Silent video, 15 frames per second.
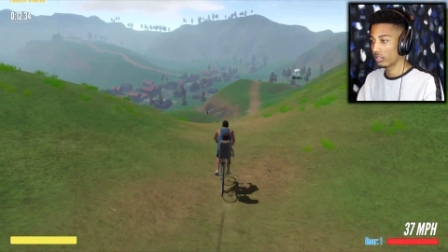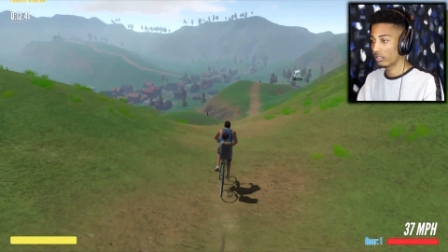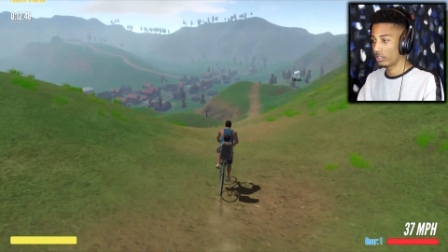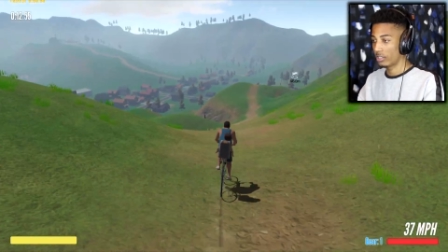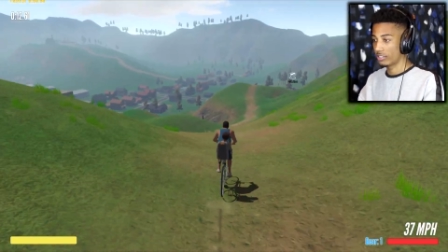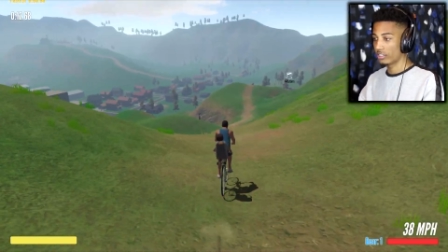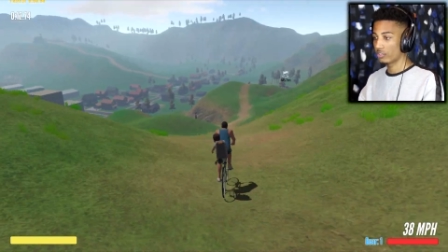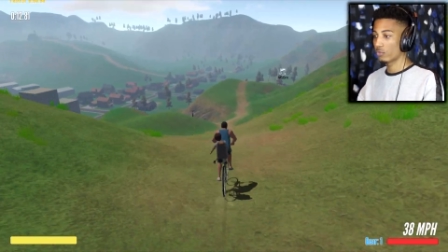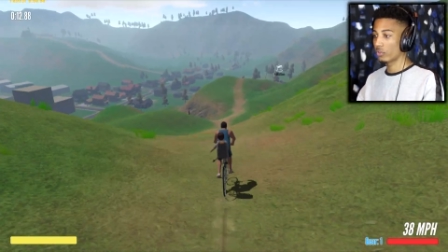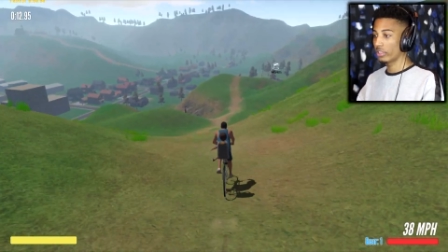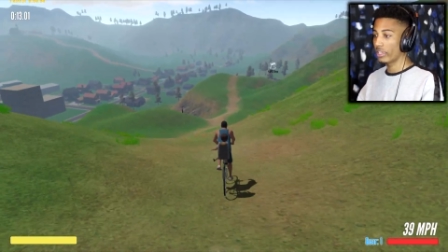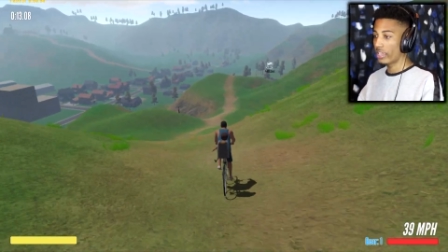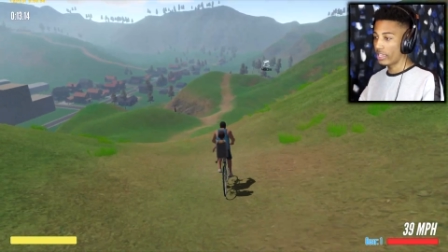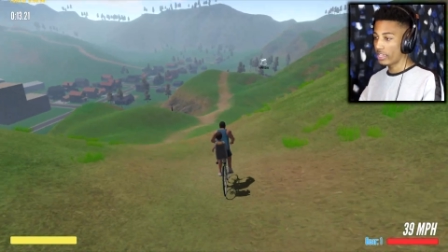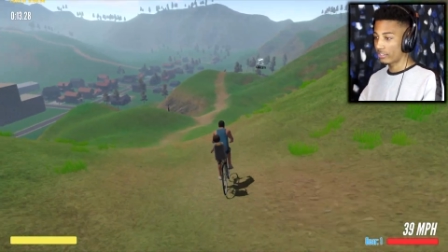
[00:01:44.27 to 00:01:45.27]
Is this
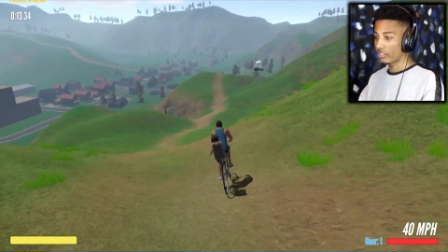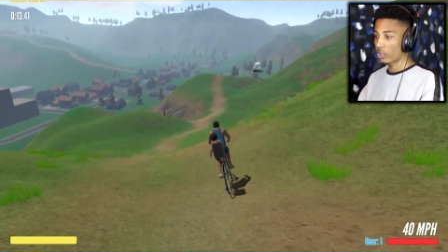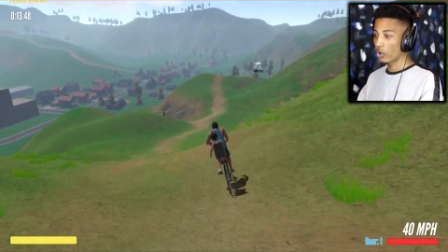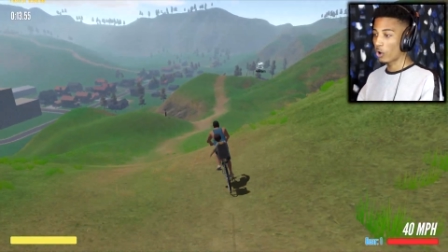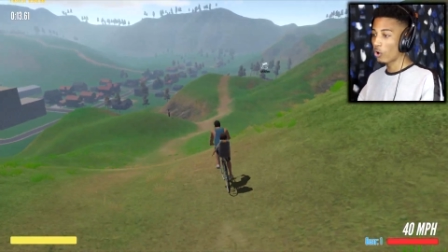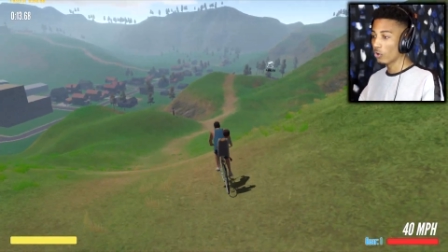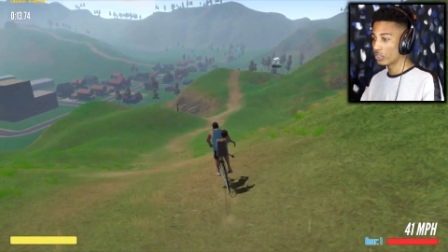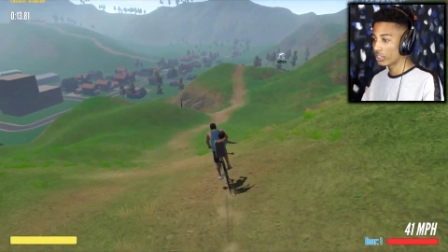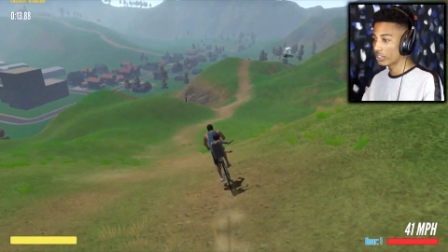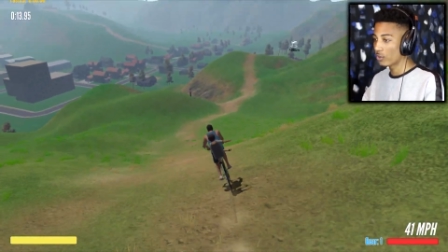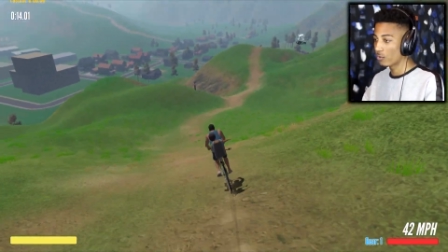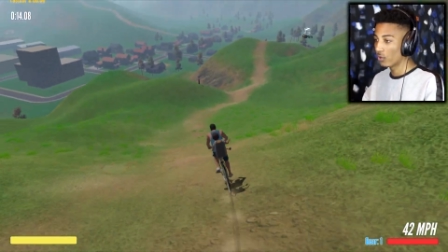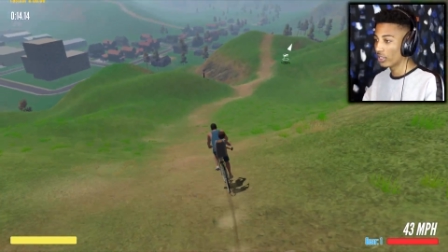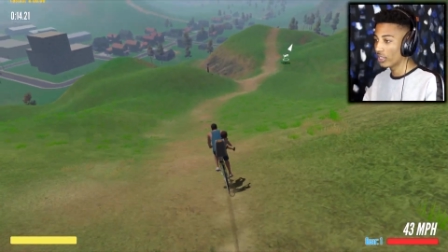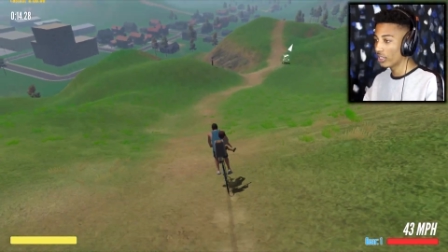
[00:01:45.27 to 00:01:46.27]
really it? Is the goal just to
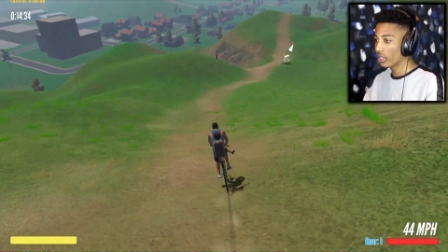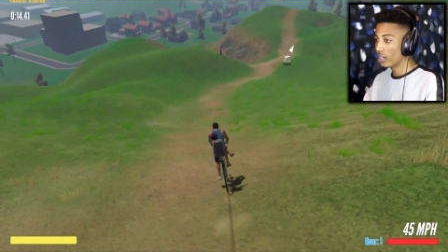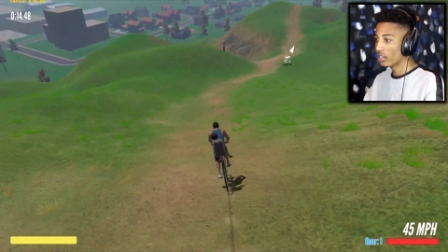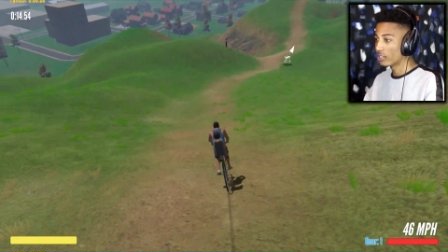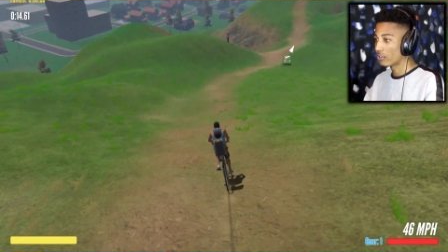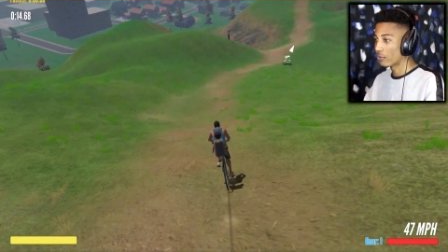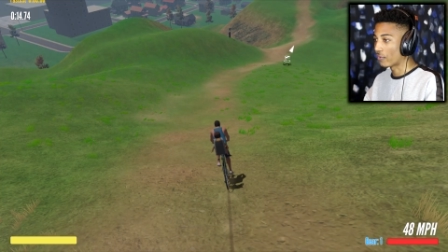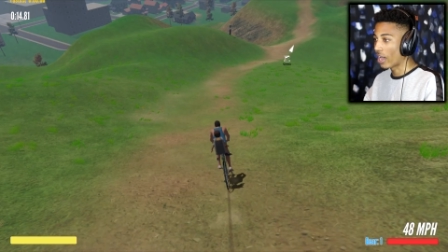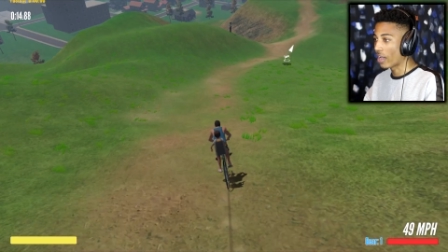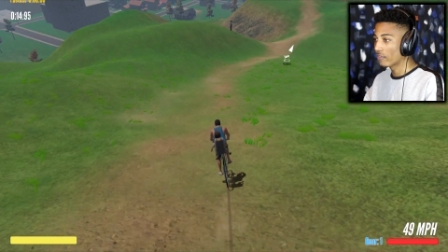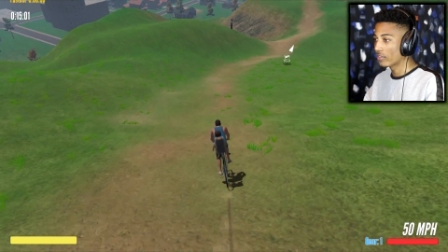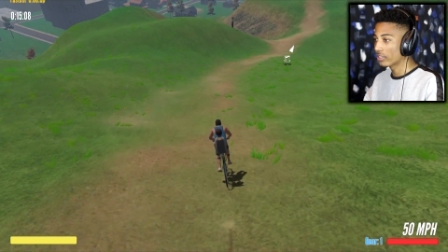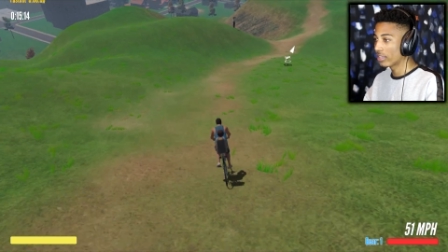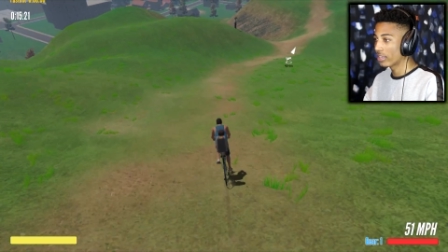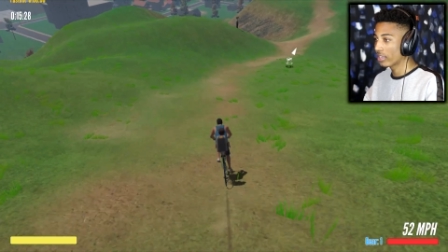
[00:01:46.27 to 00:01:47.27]
really survive
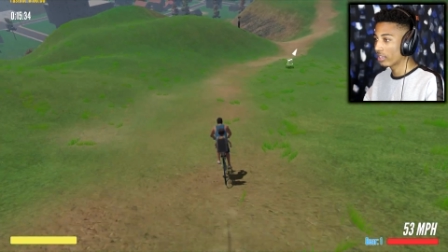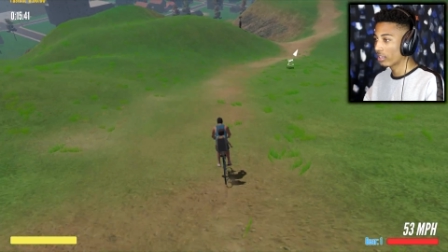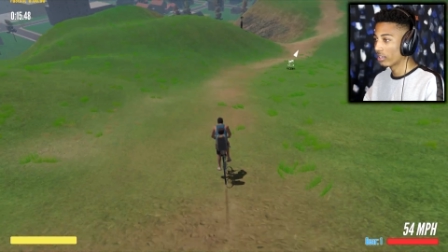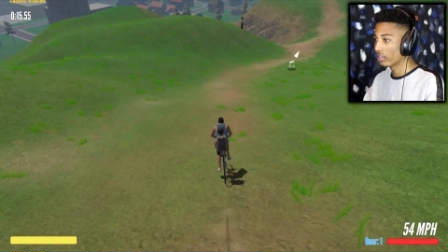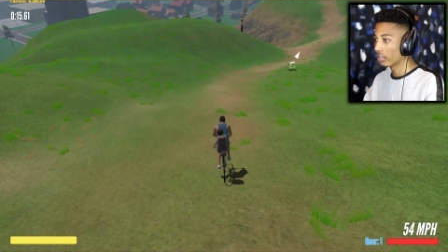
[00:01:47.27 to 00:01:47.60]
this thing?